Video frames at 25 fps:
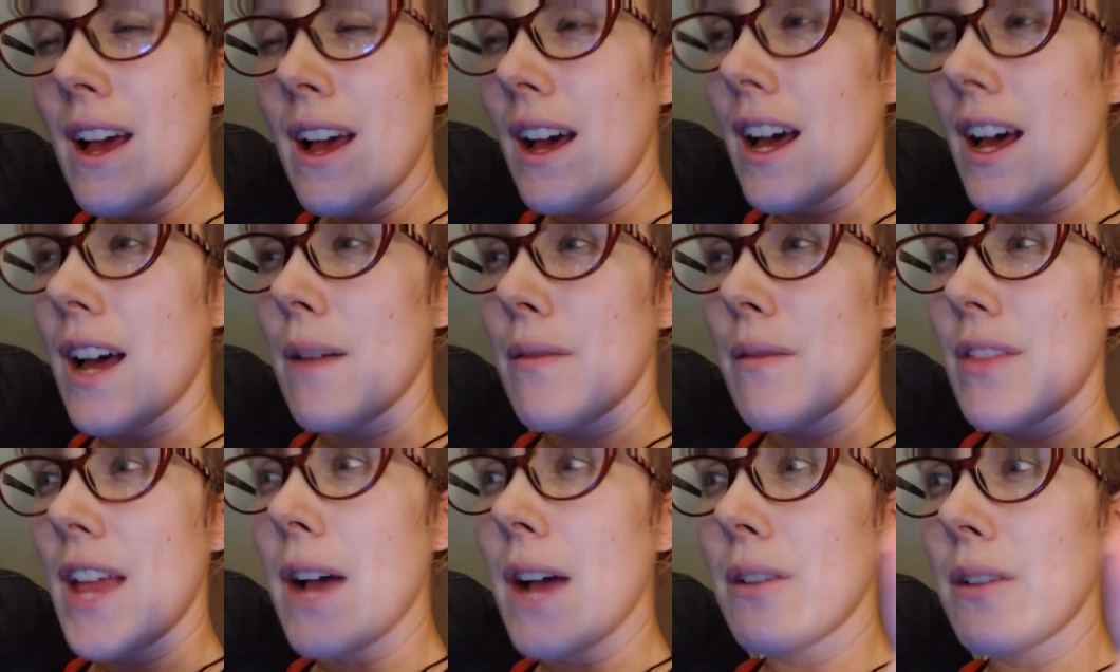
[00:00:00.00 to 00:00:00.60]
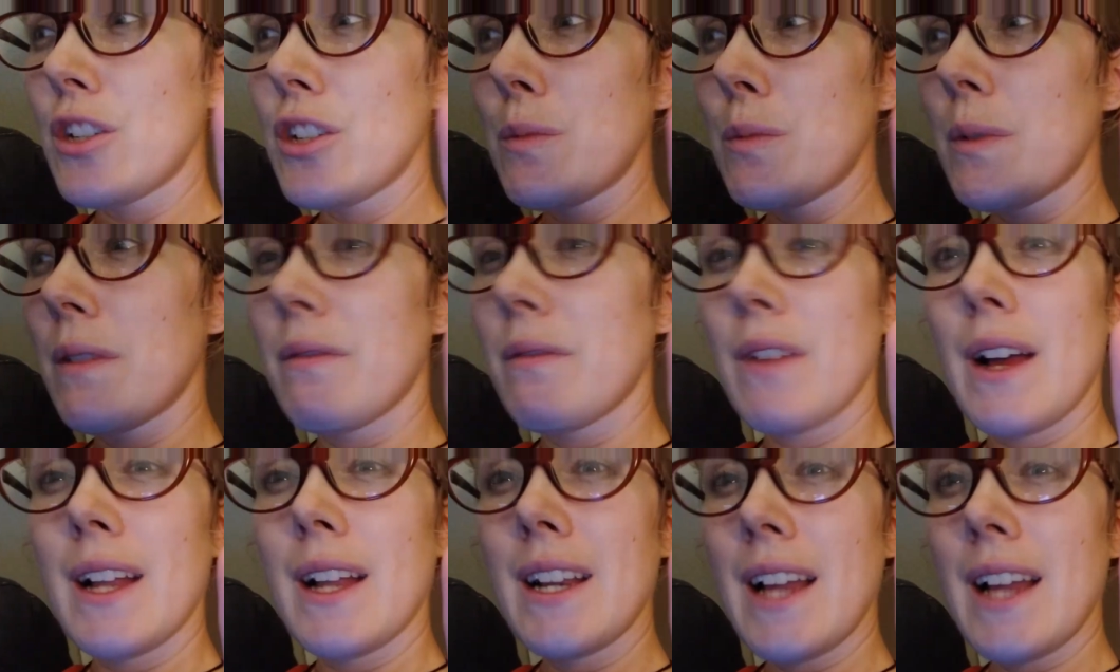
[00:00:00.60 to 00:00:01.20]
Um, that was super
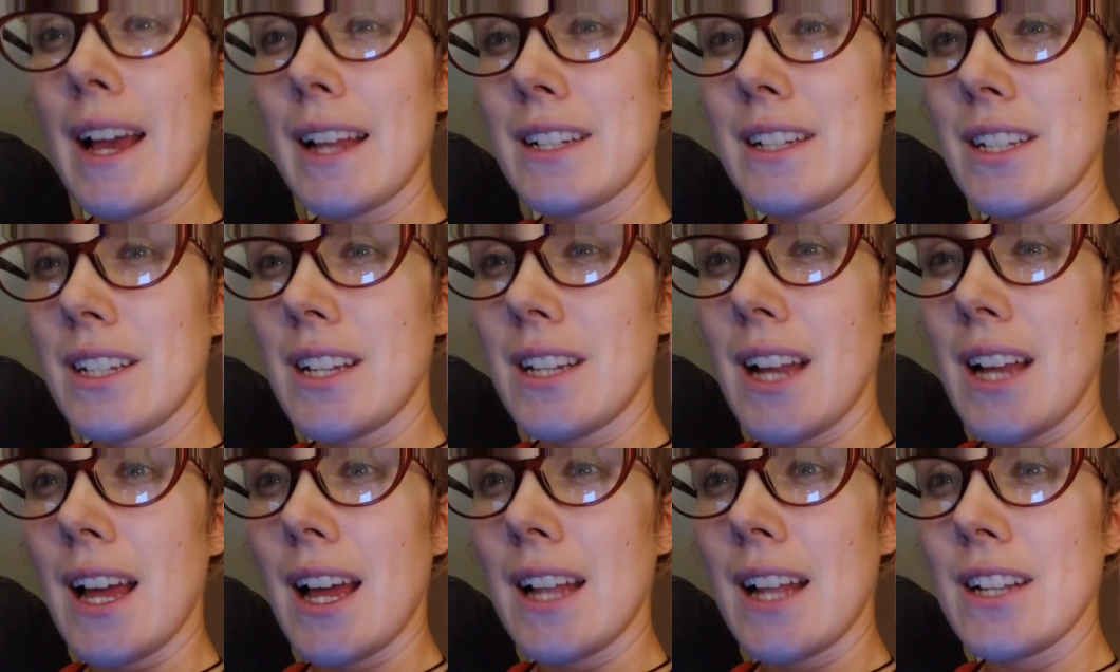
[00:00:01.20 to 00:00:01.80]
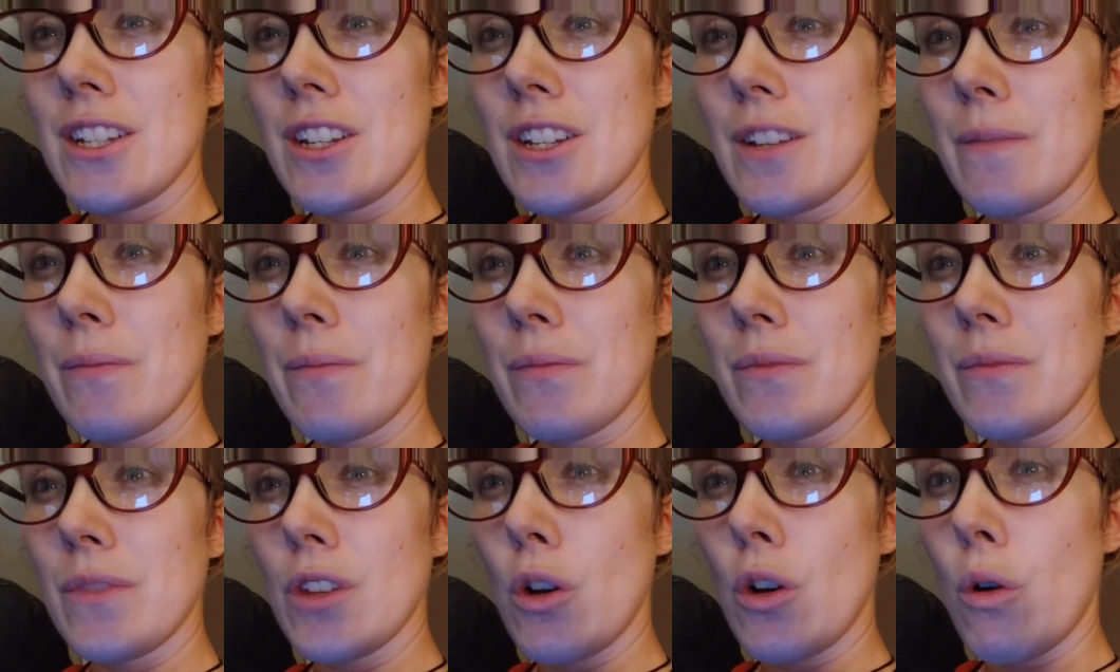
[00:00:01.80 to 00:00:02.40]
fun. I did not
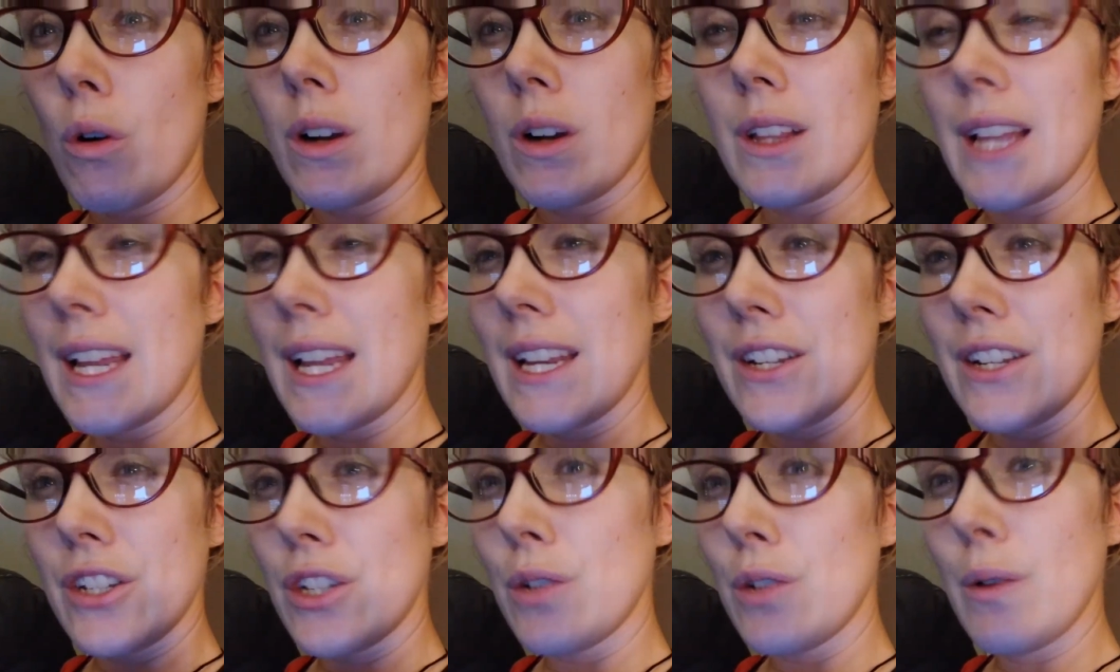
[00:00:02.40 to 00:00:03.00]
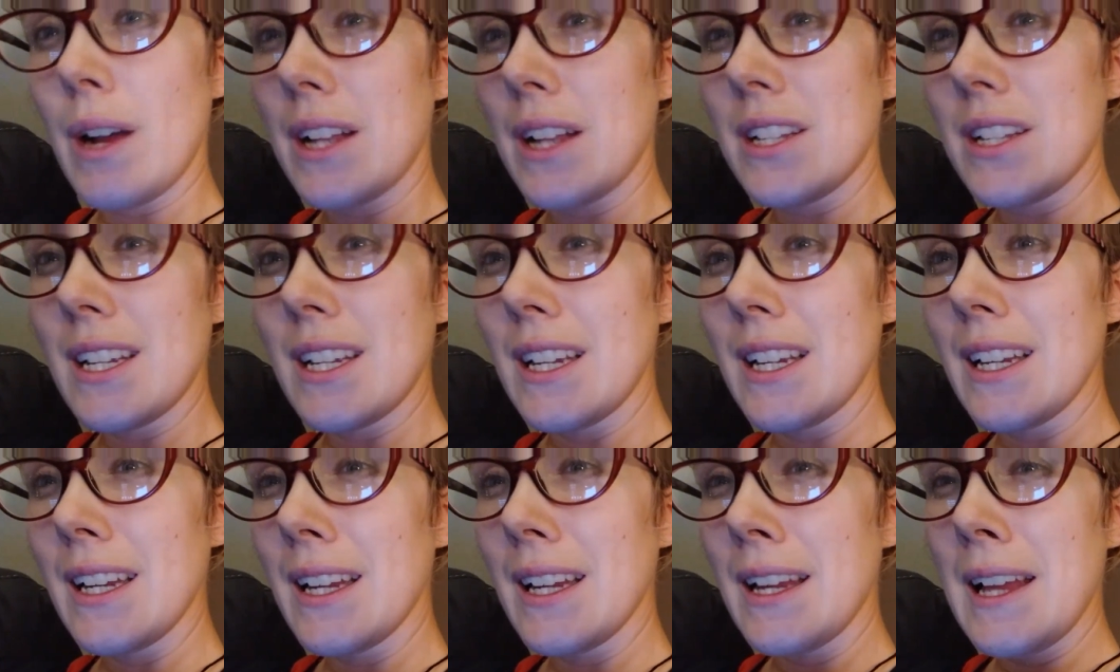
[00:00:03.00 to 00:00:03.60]
correlate it to
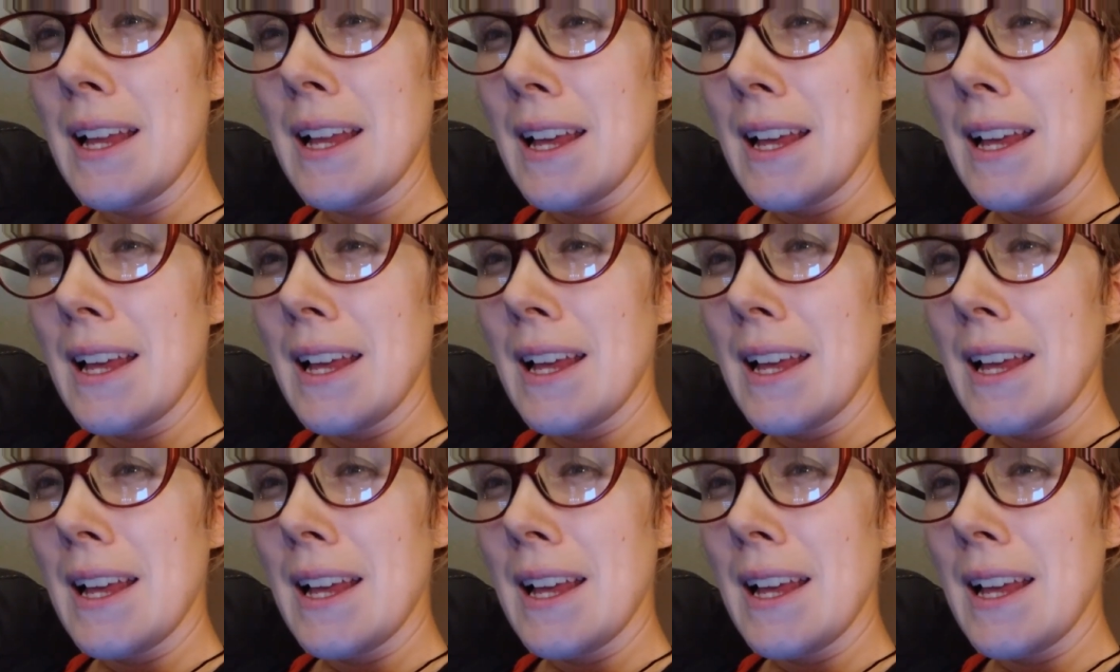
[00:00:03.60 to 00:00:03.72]
hunting